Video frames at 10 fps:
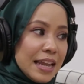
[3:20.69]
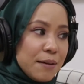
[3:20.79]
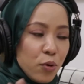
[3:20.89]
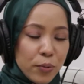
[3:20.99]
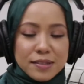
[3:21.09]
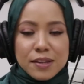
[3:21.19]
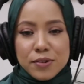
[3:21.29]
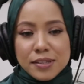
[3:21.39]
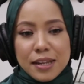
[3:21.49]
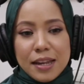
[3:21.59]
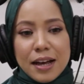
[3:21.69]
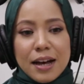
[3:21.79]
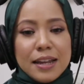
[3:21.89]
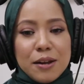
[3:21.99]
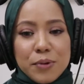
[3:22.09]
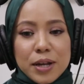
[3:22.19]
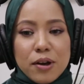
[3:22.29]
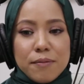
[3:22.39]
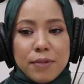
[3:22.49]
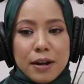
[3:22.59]
I'm always interested in art and
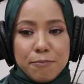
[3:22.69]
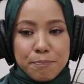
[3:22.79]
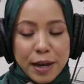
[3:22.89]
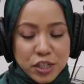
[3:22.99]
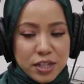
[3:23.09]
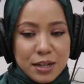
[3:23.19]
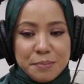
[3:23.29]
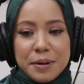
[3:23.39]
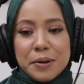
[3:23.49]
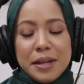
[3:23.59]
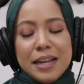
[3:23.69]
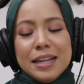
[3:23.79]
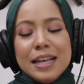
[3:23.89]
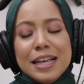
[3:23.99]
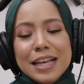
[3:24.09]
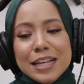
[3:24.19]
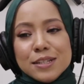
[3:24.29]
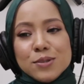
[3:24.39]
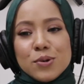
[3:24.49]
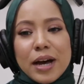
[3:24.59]
whatnot. I'm very passionate about it.
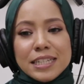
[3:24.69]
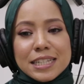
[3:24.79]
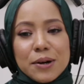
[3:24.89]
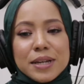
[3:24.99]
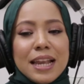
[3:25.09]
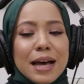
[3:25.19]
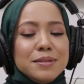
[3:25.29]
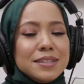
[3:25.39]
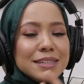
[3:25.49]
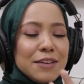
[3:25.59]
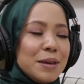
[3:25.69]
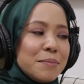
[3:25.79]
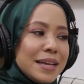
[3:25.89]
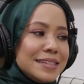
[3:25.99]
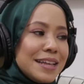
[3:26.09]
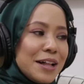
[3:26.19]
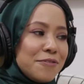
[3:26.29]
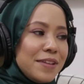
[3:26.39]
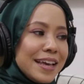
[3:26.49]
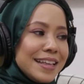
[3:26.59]
So I cakap, okay lah, I'm just giving
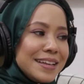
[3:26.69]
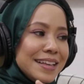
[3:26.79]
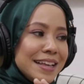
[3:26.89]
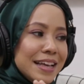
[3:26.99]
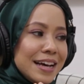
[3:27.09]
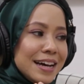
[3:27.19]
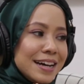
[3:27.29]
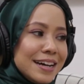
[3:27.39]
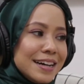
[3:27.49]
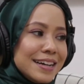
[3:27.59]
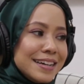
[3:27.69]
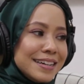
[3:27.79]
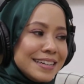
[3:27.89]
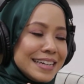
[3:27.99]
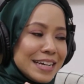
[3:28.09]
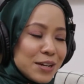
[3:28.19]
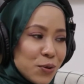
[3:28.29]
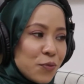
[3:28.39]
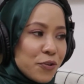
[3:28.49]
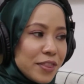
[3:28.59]
myself a
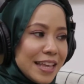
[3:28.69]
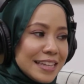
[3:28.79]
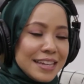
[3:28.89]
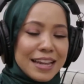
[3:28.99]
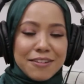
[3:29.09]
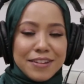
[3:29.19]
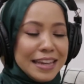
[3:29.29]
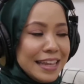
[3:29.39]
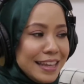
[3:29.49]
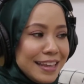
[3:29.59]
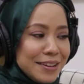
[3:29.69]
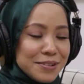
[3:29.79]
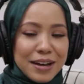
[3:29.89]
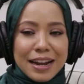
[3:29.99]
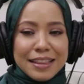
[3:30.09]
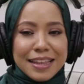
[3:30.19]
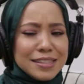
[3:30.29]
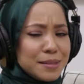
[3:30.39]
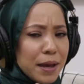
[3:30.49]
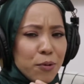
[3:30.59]
go for this, and I really,
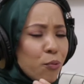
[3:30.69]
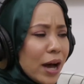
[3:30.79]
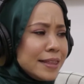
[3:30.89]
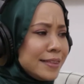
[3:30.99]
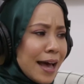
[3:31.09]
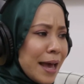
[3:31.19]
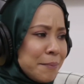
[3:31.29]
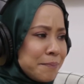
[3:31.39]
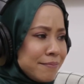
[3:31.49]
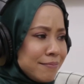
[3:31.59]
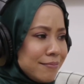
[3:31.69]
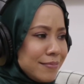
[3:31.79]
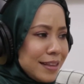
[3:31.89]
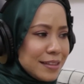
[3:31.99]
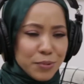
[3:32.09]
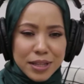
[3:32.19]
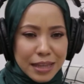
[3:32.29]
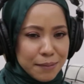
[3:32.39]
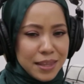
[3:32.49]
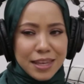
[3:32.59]
this is my one time
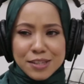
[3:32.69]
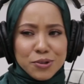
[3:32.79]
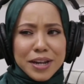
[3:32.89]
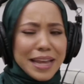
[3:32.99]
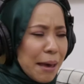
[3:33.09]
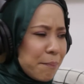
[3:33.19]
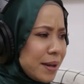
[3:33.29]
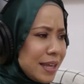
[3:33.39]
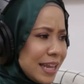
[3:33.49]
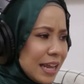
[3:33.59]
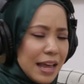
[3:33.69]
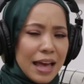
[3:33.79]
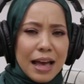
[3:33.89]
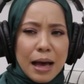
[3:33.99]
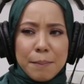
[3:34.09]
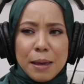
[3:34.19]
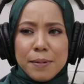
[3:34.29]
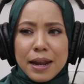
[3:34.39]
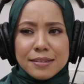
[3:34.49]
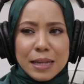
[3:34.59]
thing. It's not going to happen again.
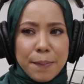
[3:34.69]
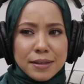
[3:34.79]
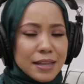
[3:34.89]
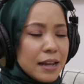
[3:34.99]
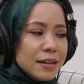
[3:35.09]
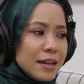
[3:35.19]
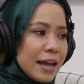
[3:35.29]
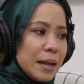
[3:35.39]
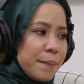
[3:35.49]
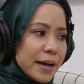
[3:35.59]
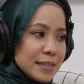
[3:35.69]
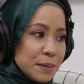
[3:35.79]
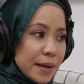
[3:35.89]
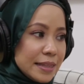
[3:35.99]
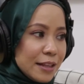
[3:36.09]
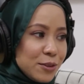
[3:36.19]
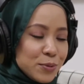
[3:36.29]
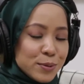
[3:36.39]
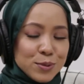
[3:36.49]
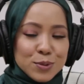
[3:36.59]
Maybe I rasa lepas tu tak ada dah dapat kesempatan
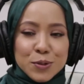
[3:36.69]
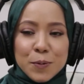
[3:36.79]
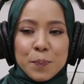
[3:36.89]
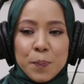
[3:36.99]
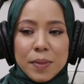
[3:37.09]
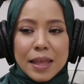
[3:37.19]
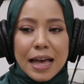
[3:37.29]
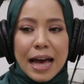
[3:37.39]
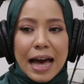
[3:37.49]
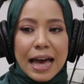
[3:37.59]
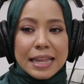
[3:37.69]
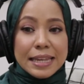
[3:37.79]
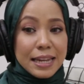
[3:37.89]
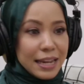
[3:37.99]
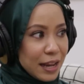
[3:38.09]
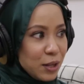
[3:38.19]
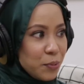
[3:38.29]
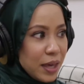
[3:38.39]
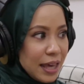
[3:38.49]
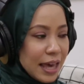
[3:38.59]
tu. So I did it
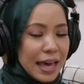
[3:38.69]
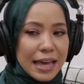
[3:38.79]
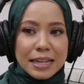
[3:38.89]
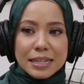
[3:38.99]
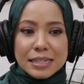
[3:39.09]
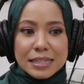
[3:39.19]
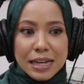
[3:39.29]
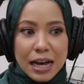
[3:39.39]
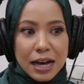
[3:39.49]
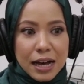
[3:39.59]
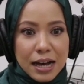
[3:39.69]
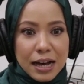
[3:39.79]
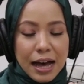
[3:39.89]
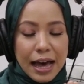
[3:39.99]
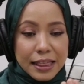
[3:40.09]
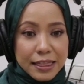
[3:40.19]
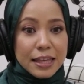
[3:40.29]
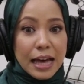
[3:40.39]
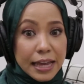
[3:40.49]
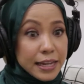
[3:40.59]
anyway, and I
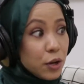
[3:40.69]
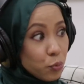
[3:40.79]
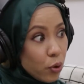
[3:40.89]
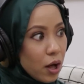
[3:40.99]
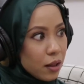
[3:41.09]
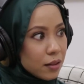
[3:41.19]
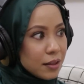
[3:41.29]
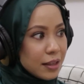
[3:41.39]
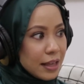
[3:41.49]
think I did it well.